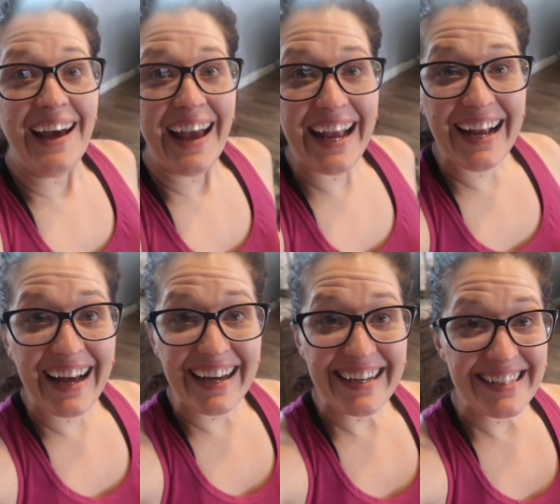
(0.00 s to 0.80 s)
Hey
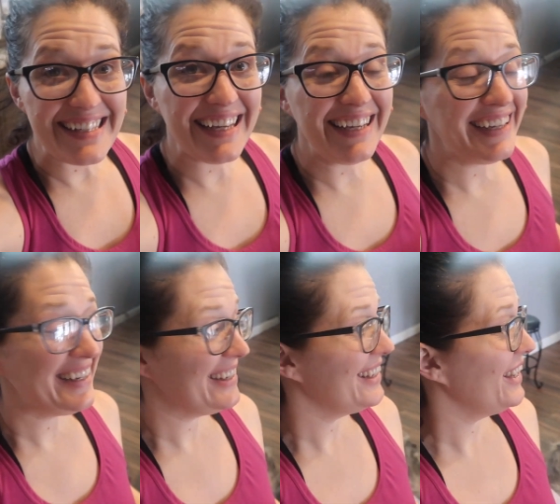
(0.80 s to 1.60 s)
guys.
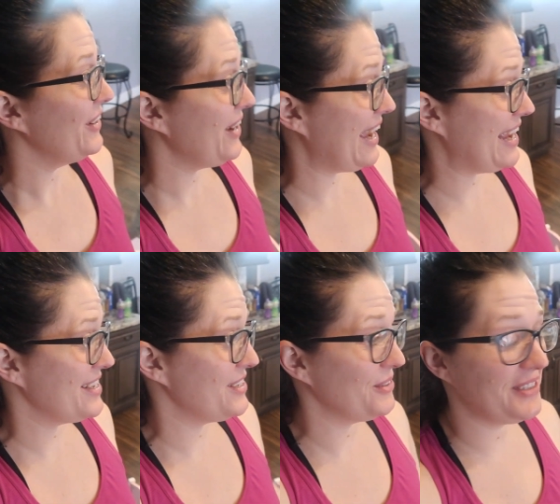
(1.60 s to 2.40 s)

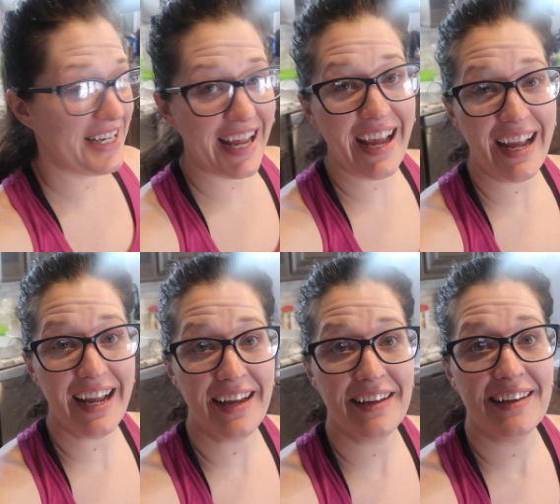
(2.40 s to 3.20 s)
Okay, so
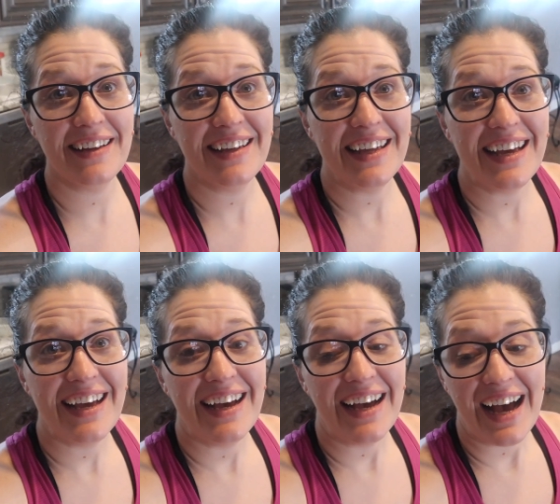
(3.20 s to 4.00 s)
today
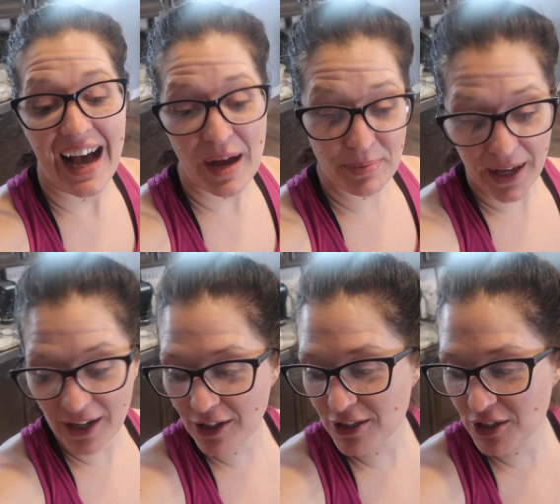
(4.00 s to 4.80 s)
I
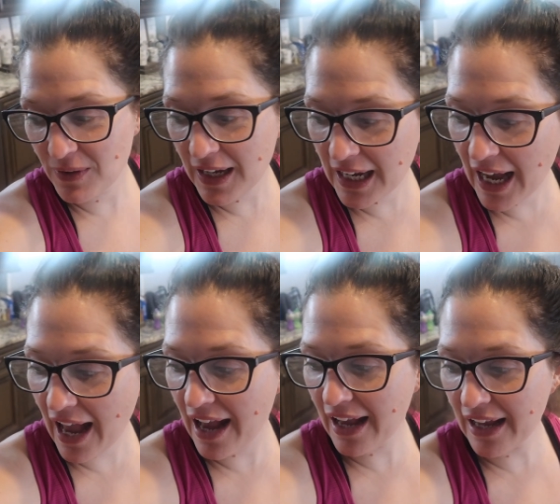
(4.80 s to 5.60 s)
plan on doing
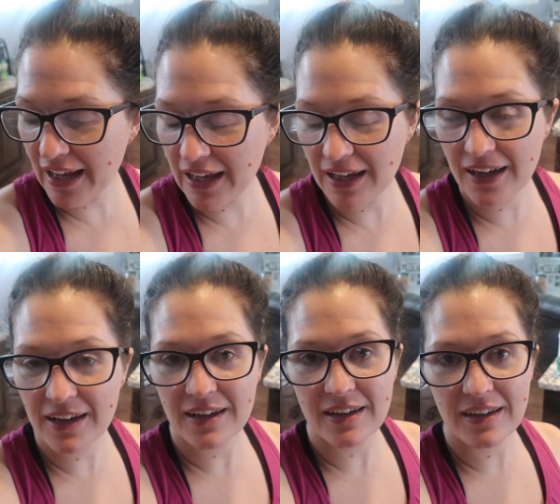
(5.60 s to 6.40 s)

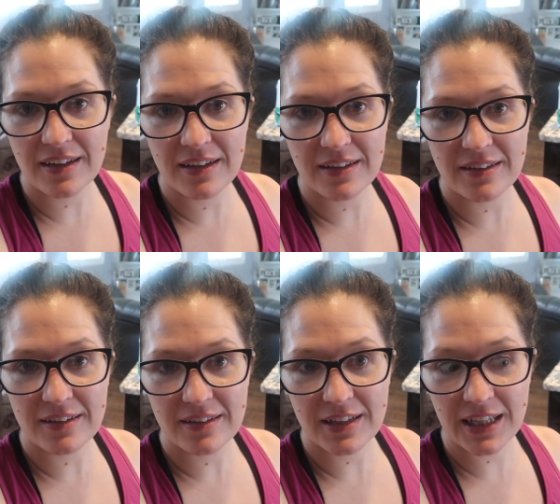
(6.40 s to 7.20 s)
a
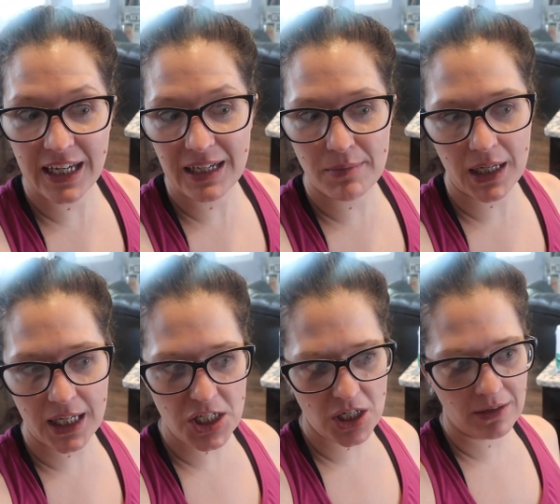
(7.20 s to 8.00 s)
clean my
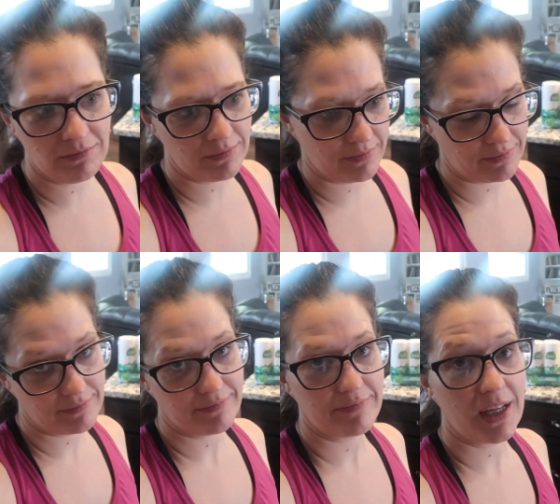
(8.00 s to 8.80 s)
kitchen
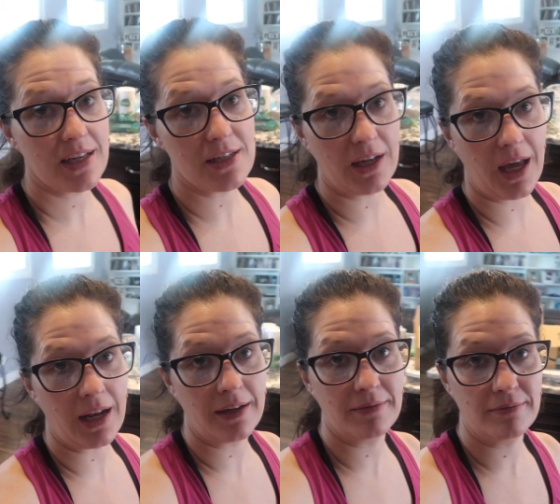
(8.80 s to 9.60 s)
because look
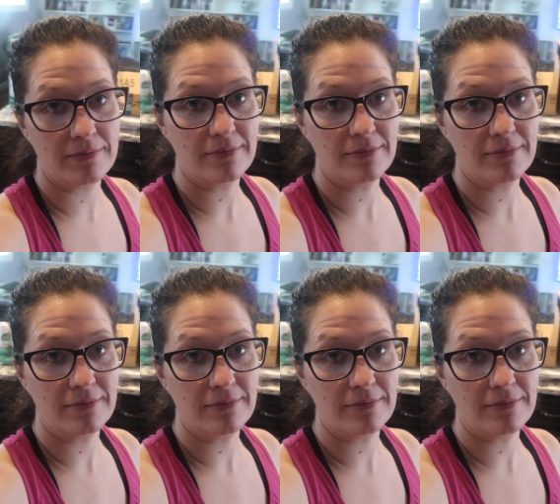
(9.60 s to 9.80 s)
at it.